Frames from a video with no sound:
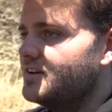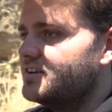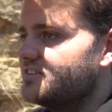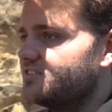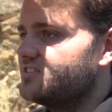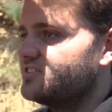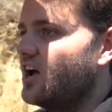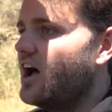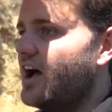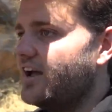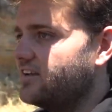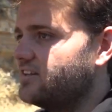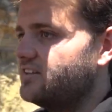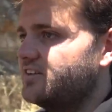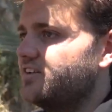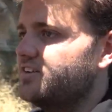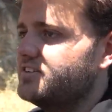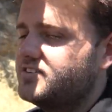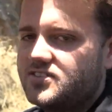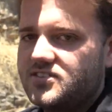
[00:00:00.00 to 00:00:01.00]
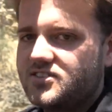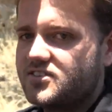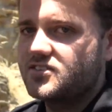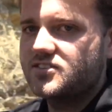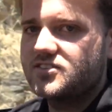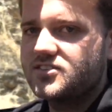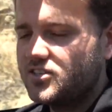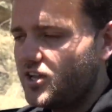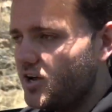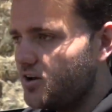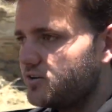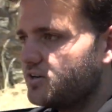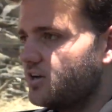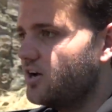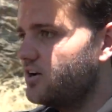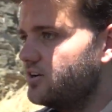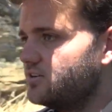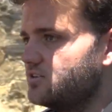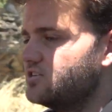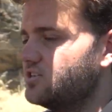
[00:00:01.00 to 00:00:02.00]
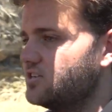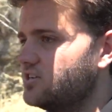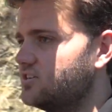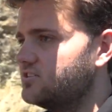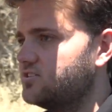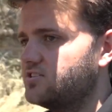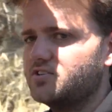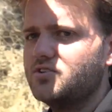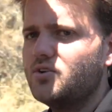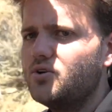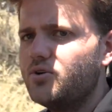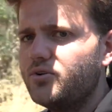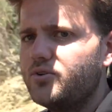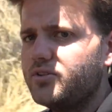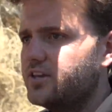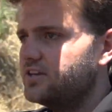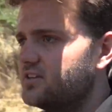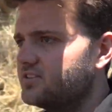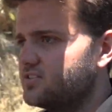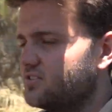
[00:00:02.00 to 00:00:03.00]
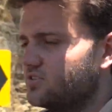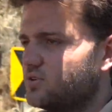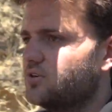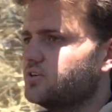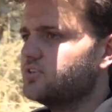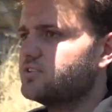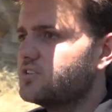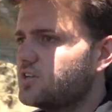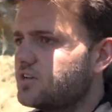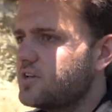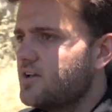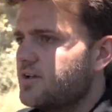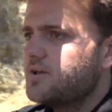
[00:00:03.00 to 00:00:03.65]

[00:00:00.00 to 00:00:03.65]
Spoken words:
cyclists and slow coaches and all these sorts,